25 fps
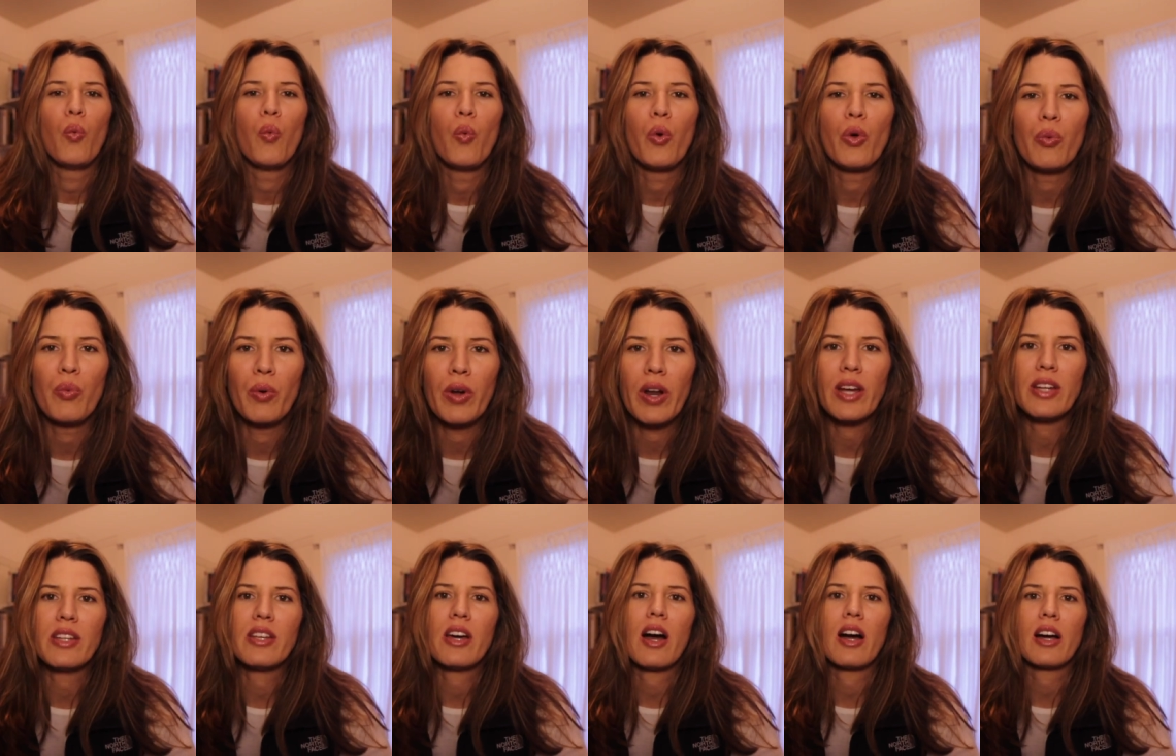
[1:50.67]
with what
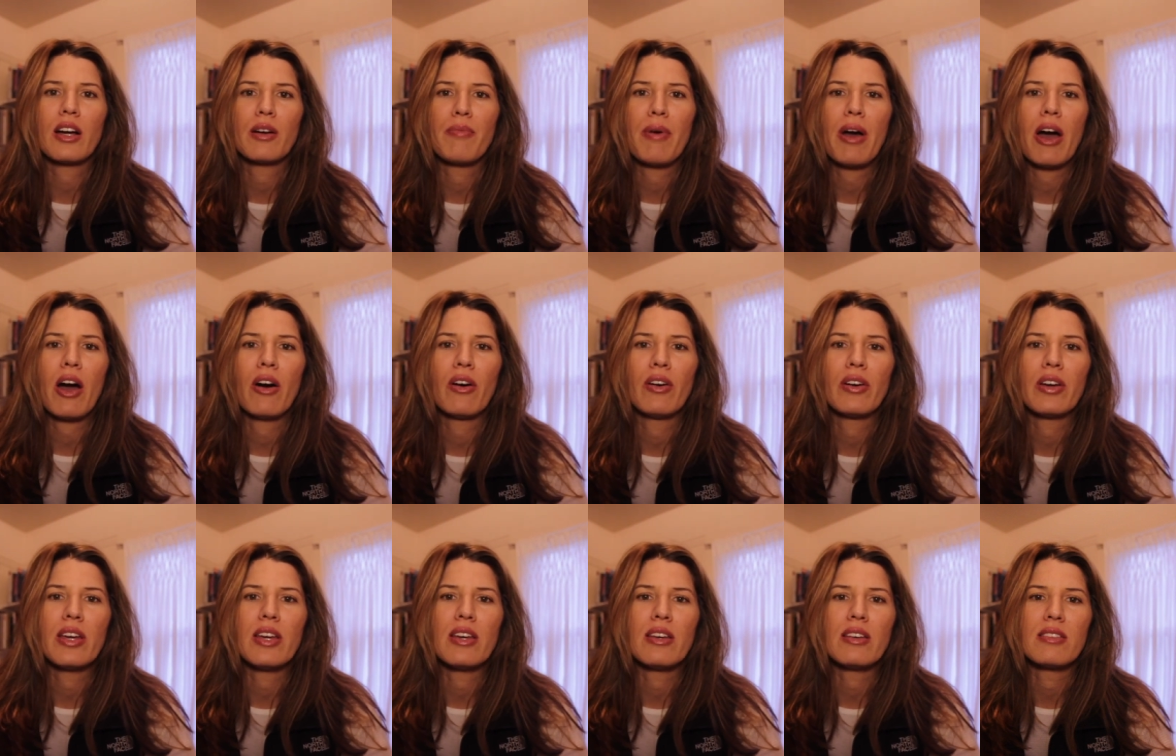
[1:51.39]
I talk
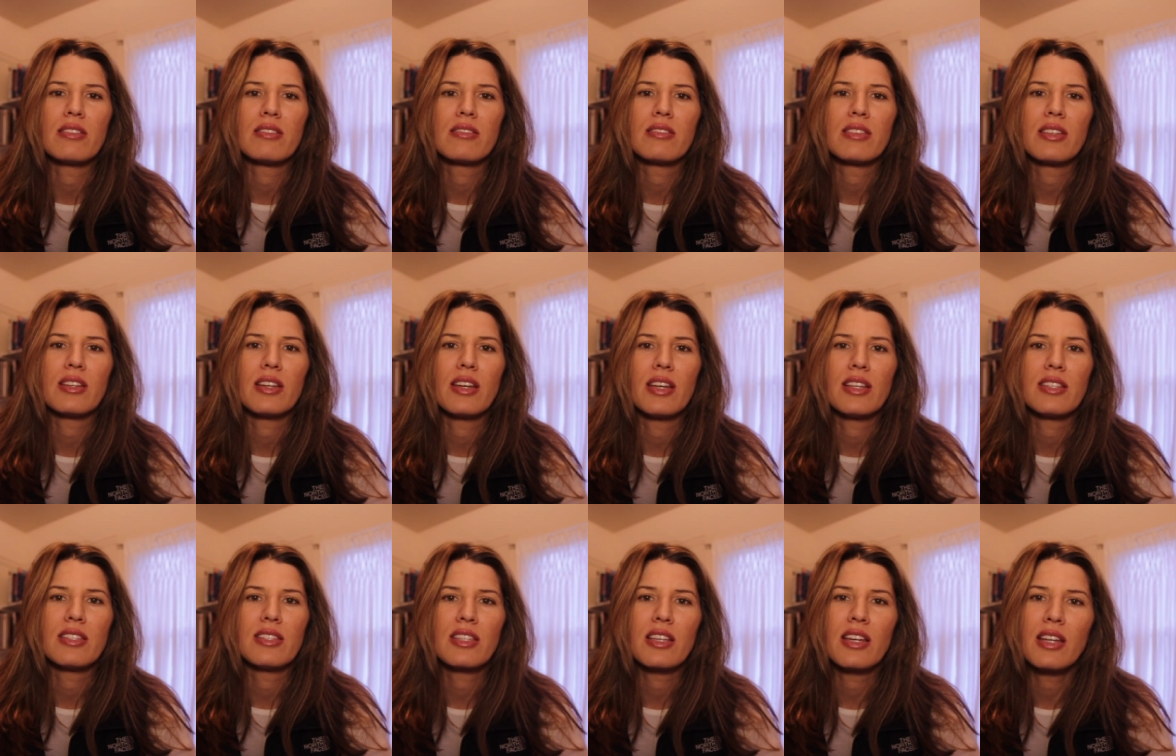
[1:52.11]
about, is
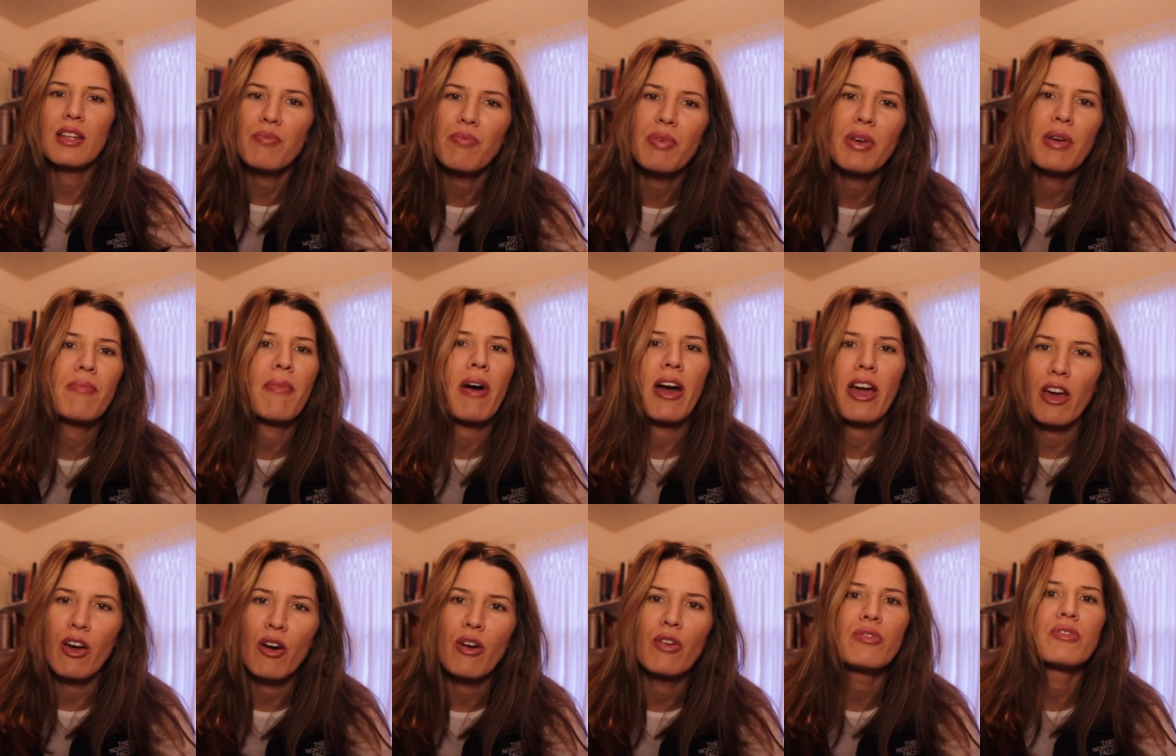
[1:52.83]
it's going to be
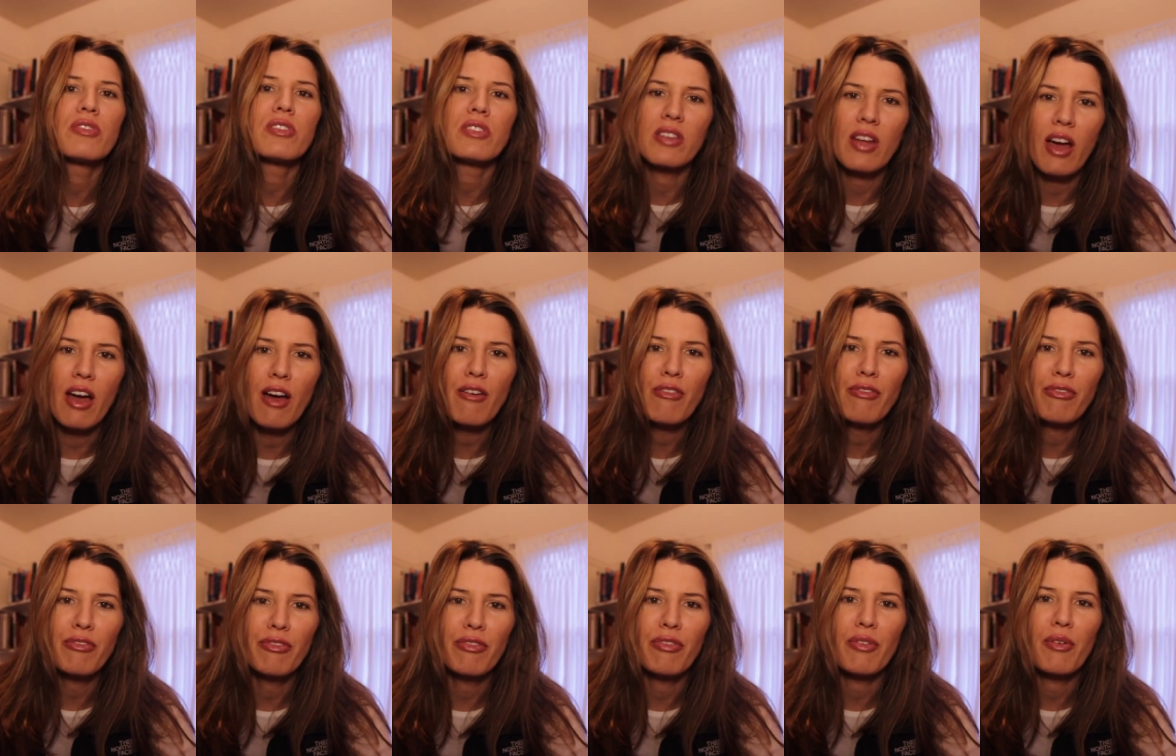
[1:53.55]
my own
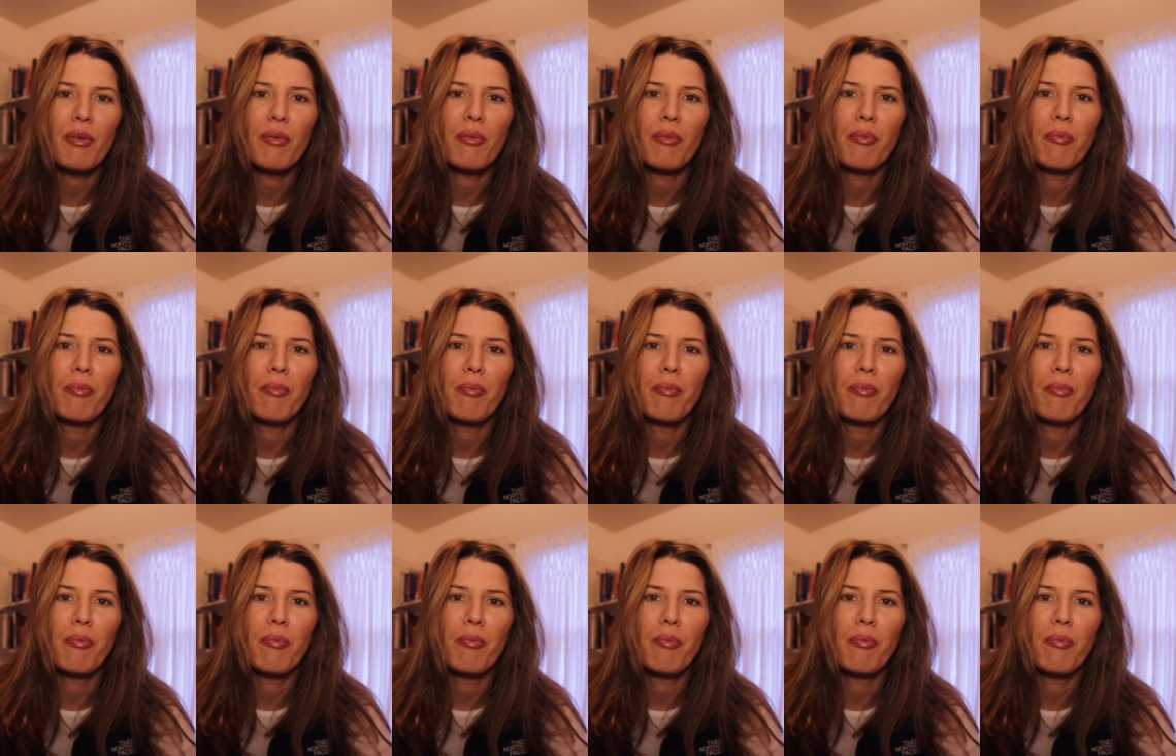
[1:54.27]
stuff,